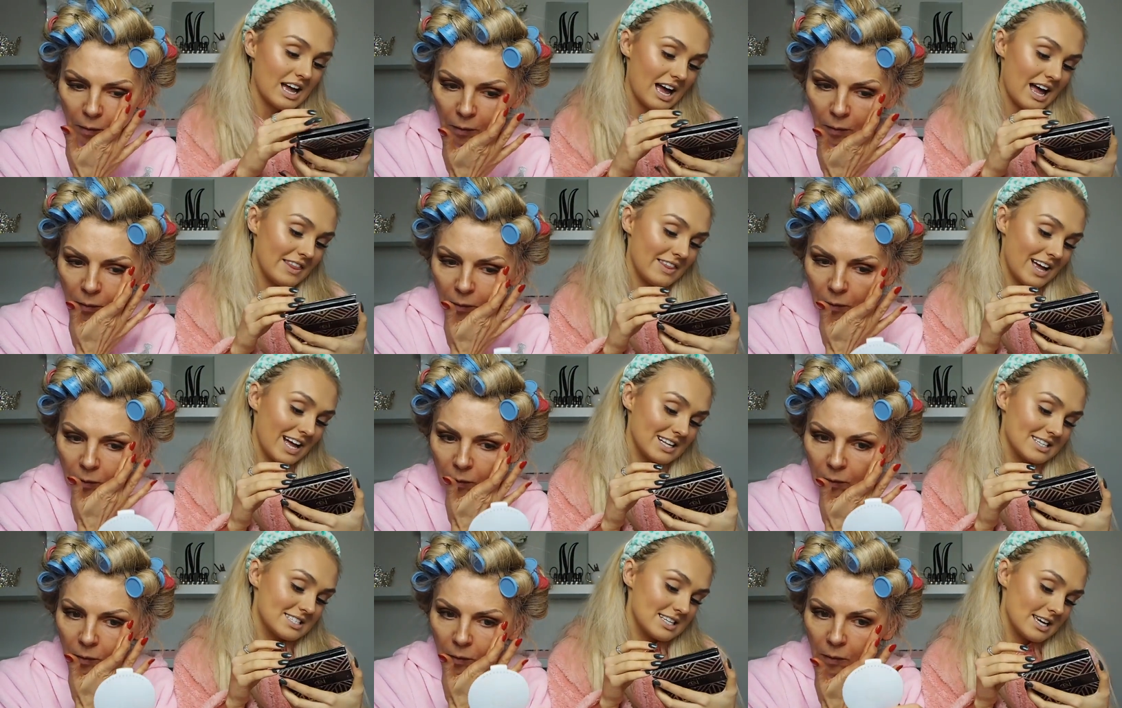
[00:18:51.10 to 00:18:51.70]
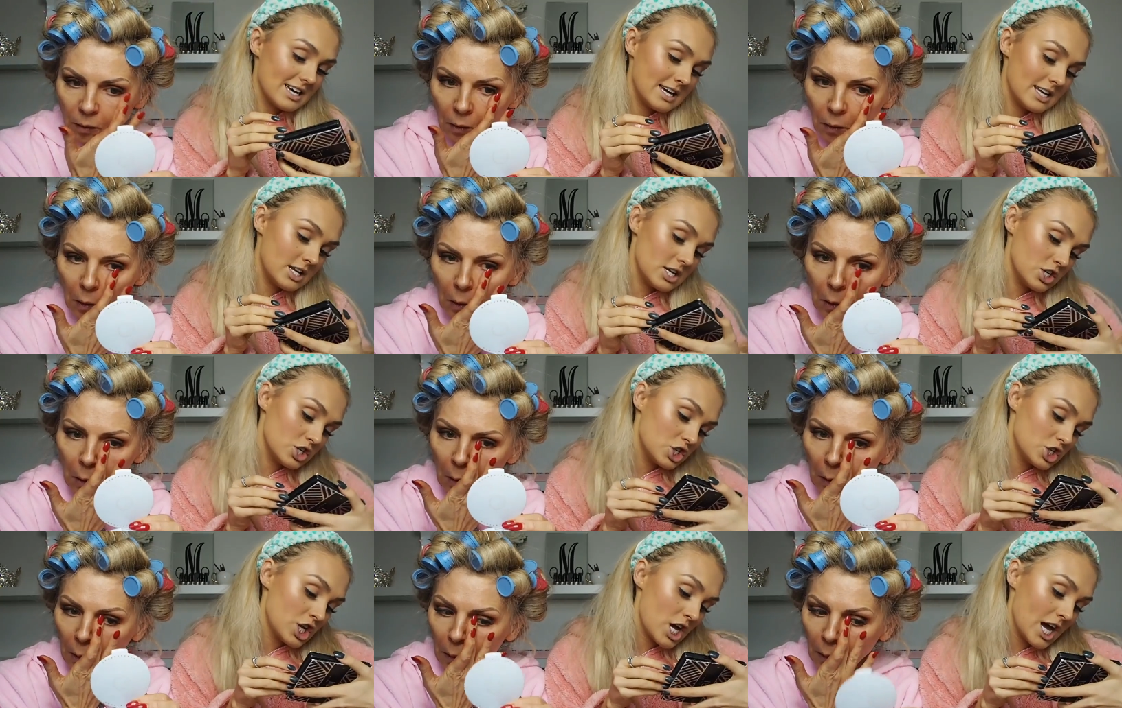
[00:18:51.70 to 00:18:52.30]
Speaker 1: and that's in
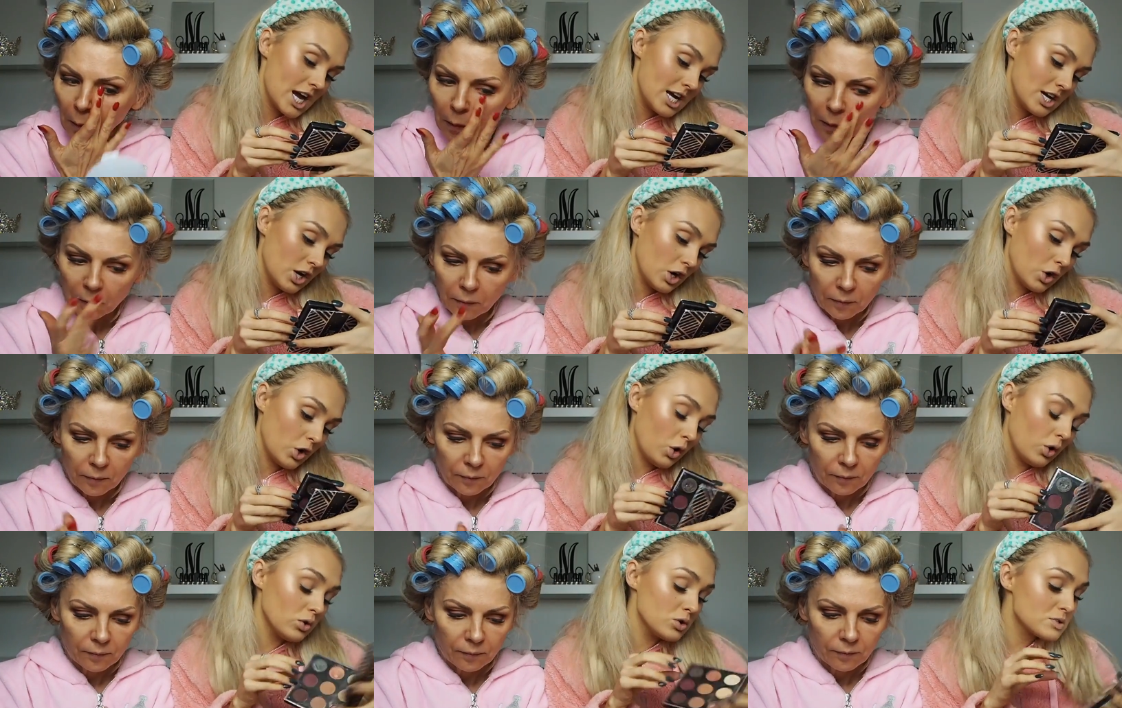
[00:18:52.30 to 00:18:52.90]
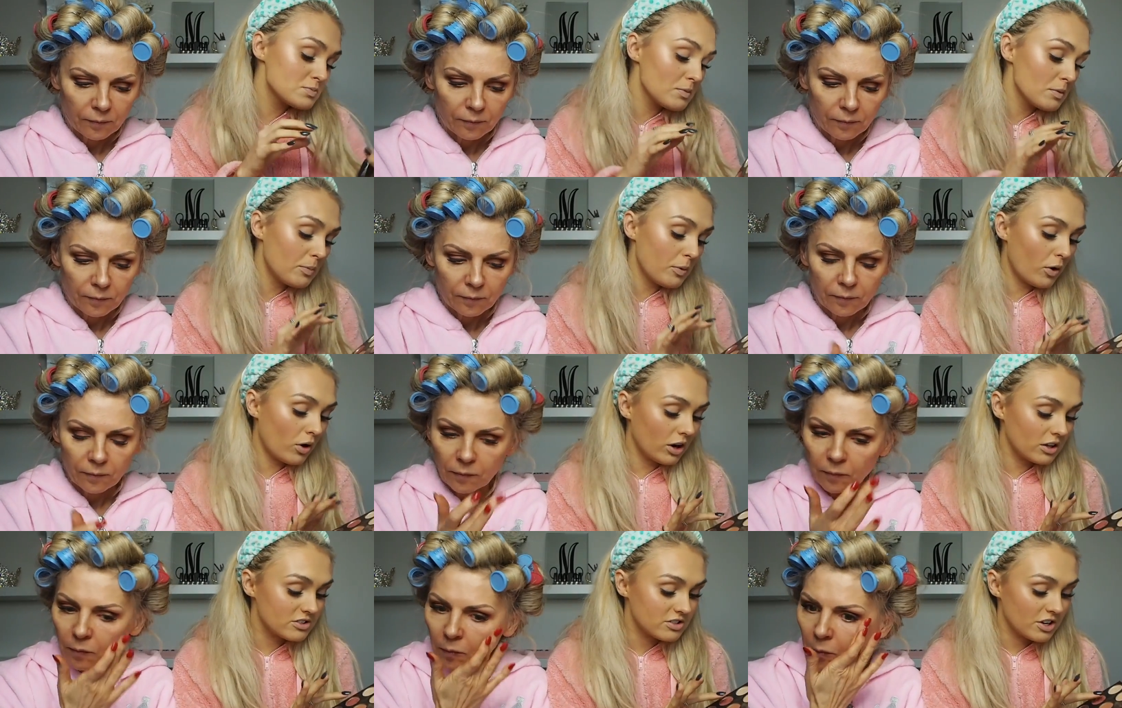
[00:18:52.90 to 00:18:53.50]
shade
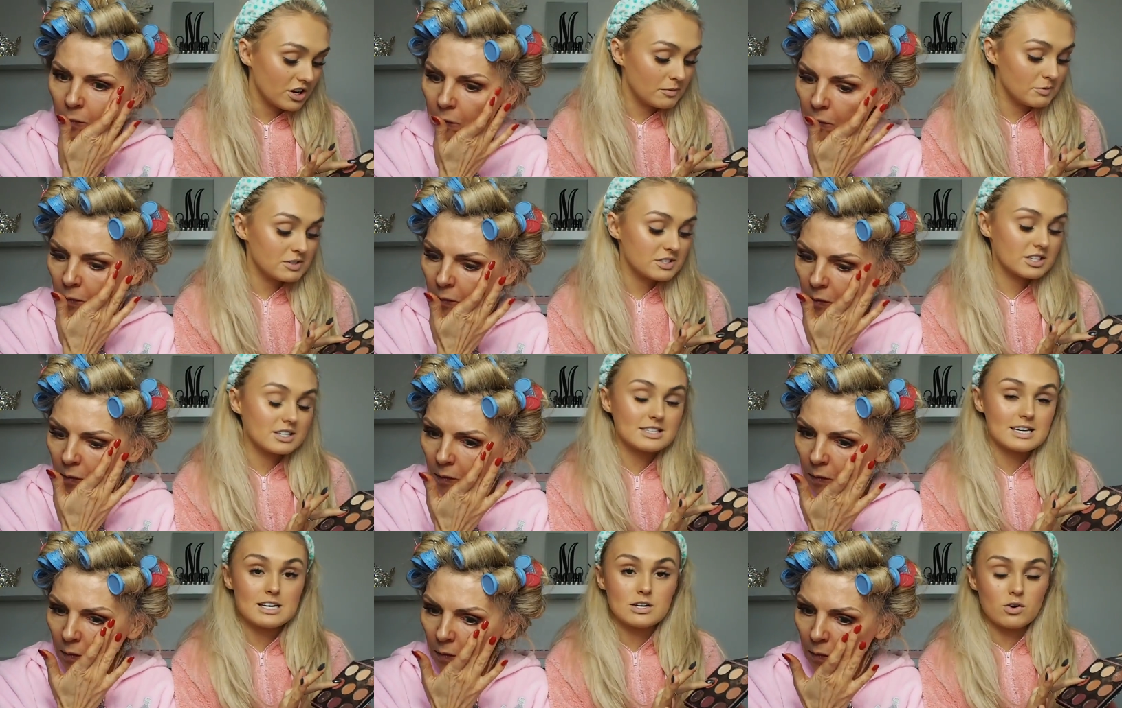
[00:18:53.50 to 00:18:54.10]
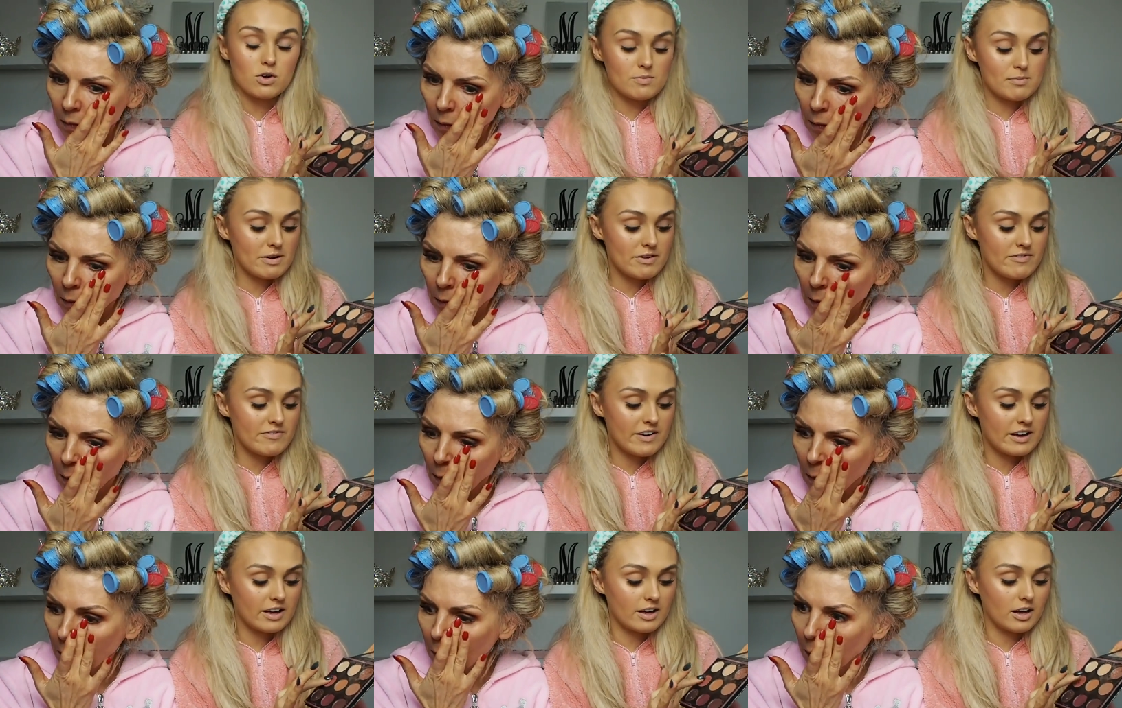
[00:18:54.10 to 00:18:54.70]
cosmopolitan i'm just going to take it on my
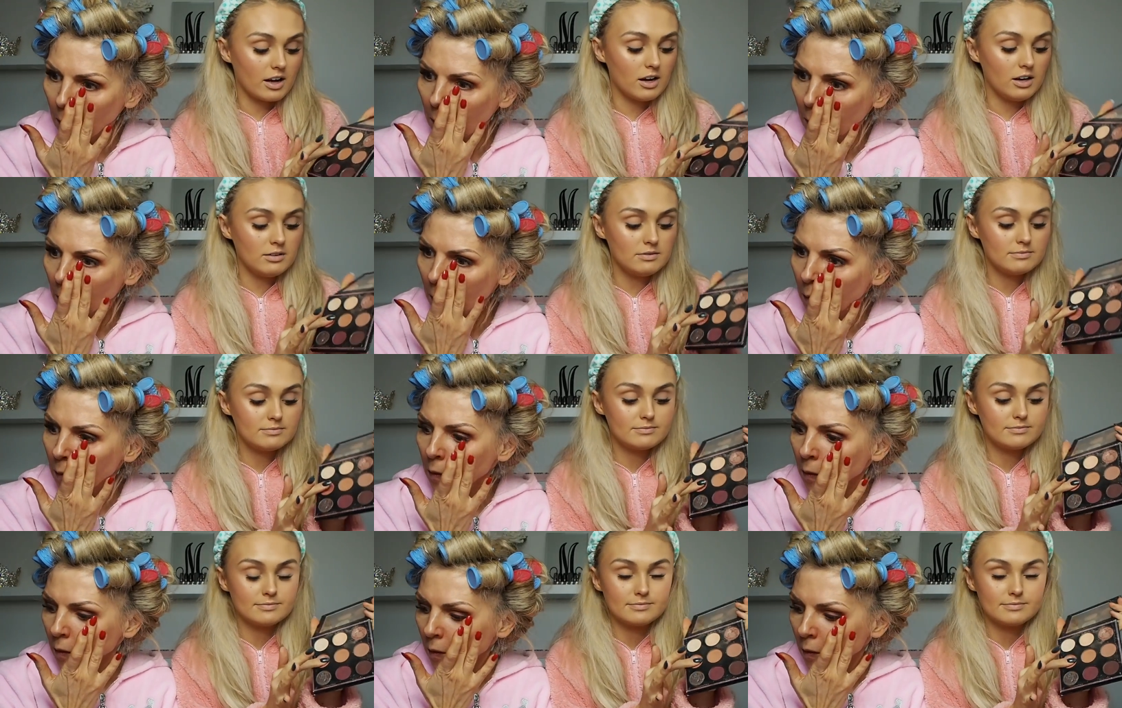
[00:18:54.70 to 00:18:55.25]
finger